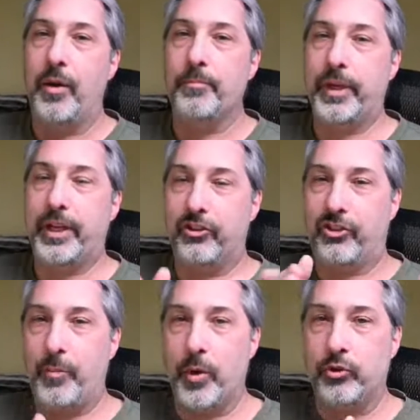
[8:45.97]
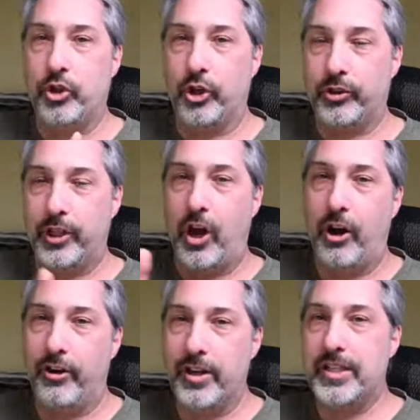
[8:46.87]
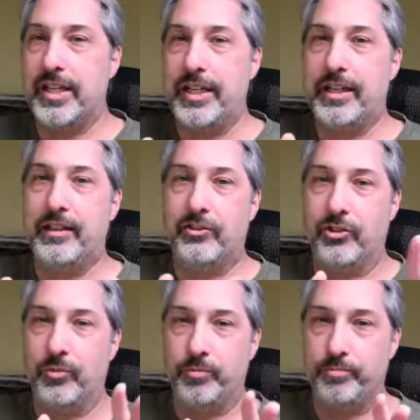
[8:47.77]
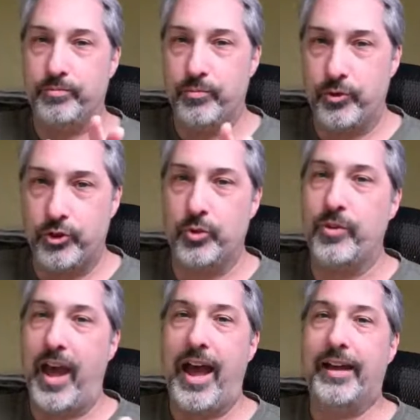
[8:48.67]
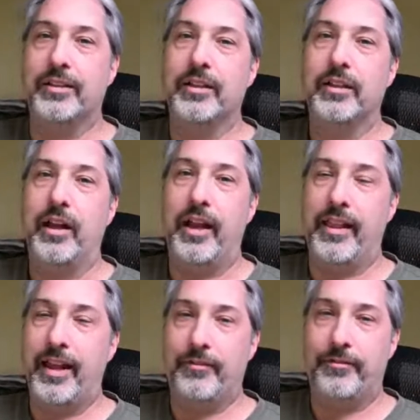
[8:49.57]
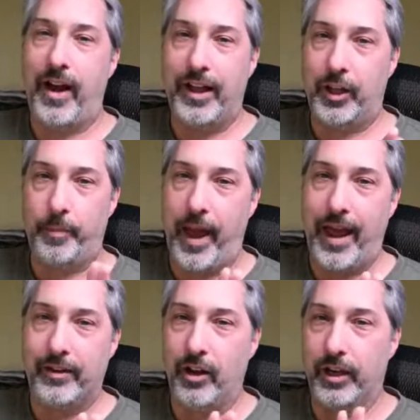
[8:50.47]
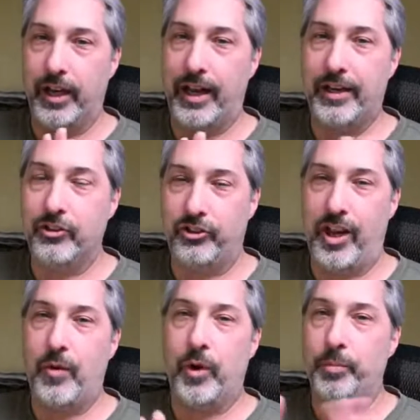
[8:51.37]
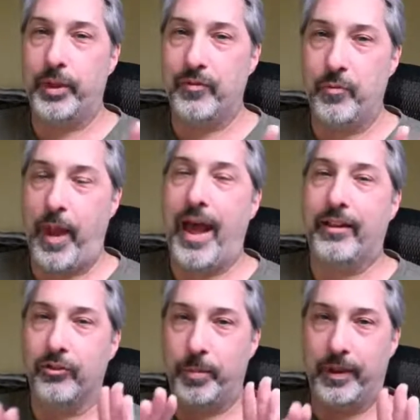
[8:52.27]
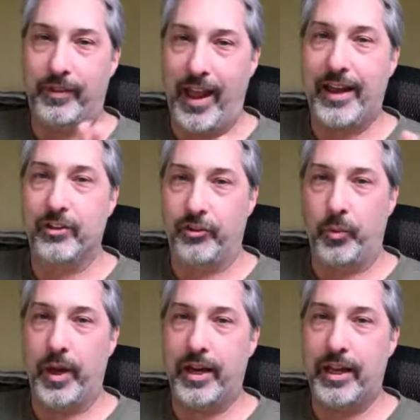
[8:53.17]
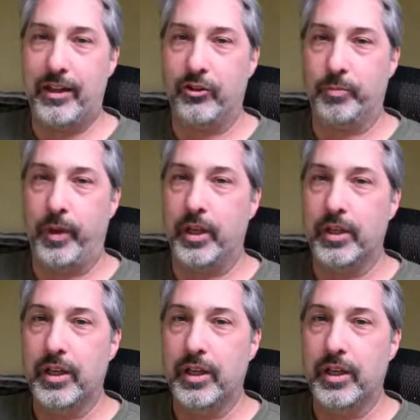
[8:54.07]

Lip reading: because someone took the R&D to do that, and they file a patent on it. I understand we don't believe in patents, but that is the way it is. But